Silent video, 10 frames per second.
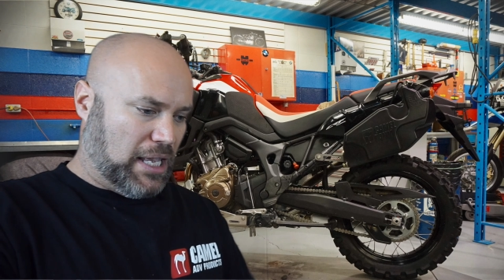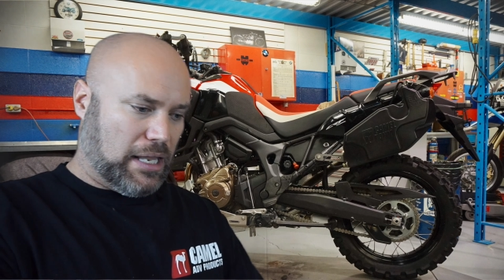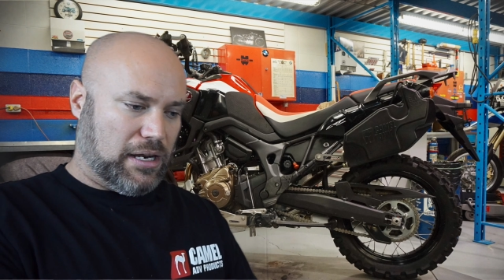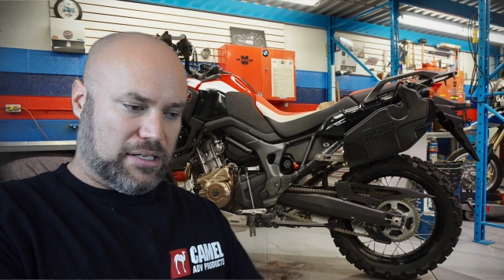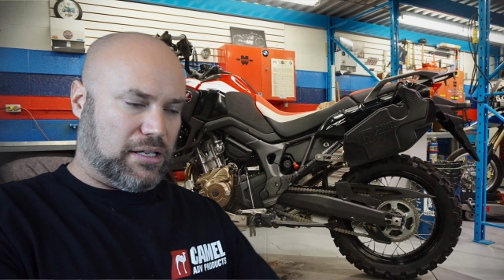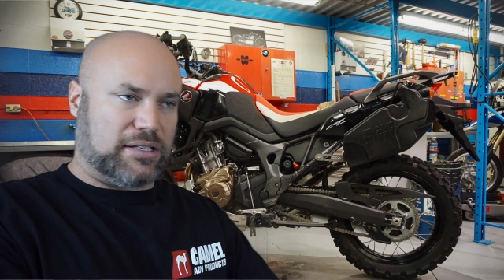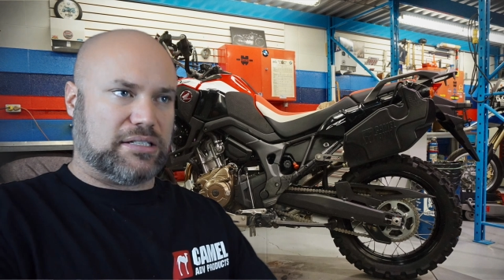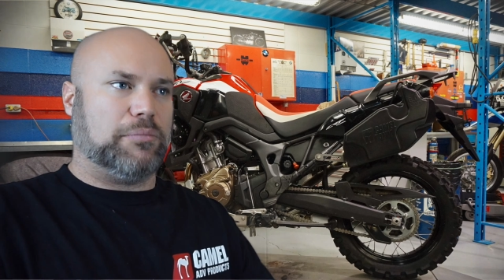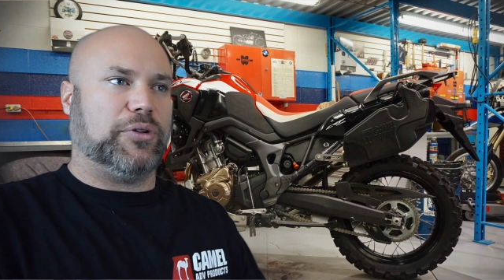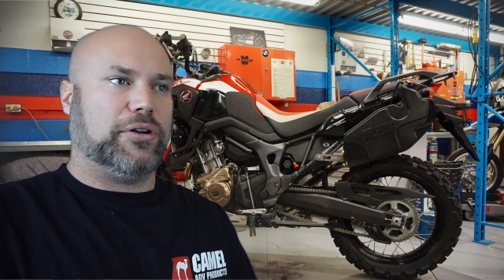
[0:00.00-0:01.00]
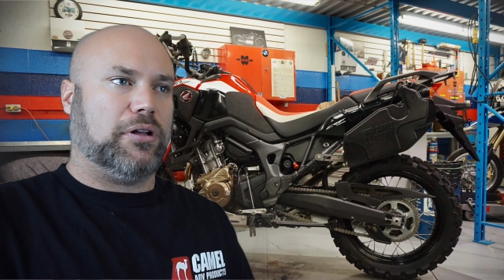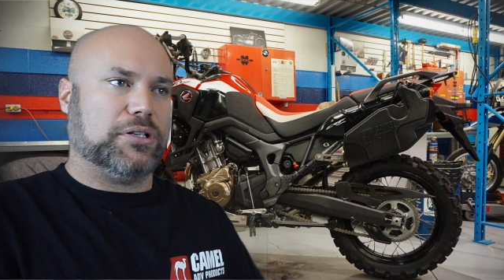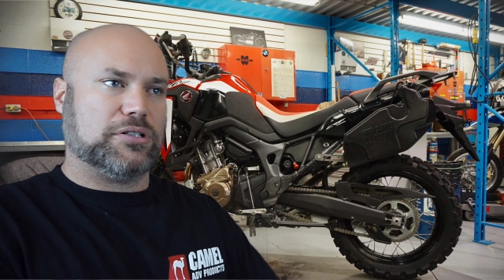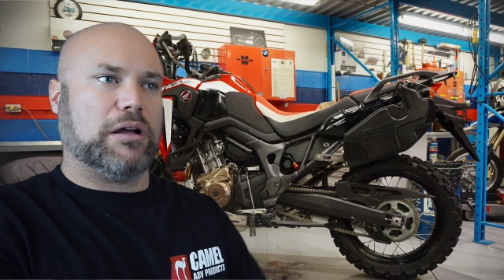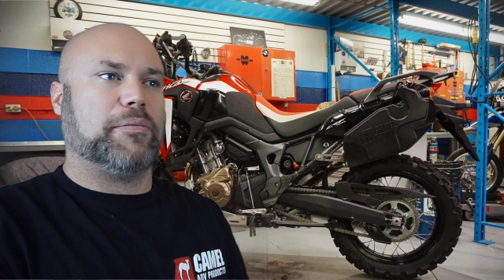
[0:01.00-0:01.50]
and then assemble it all
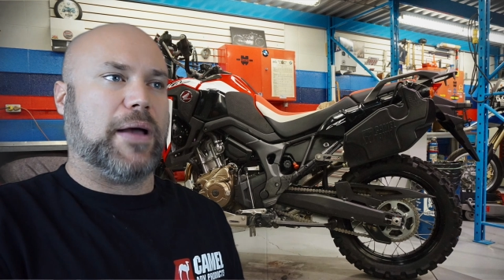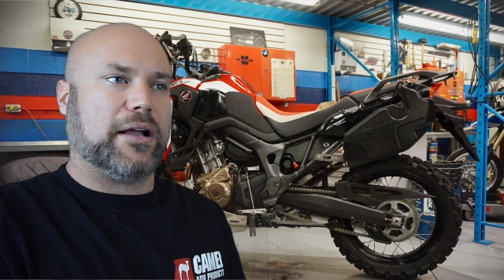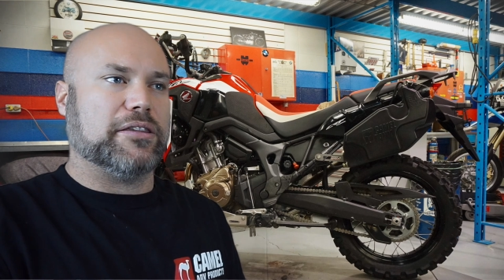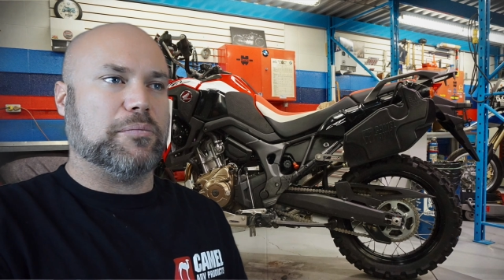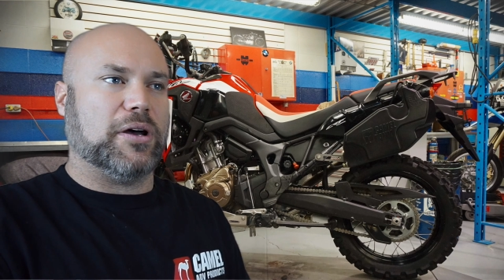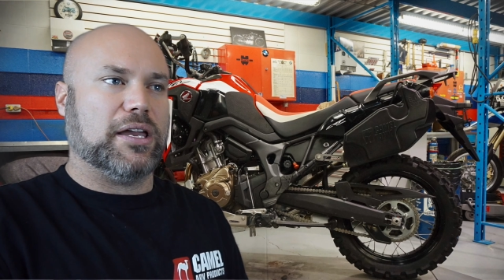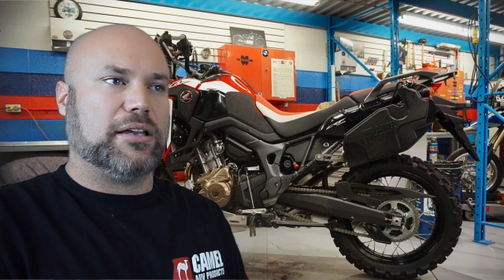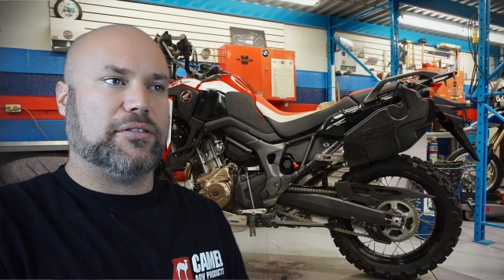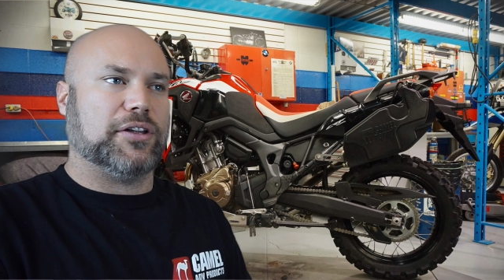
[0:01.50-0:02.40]
and strap it back on the bike,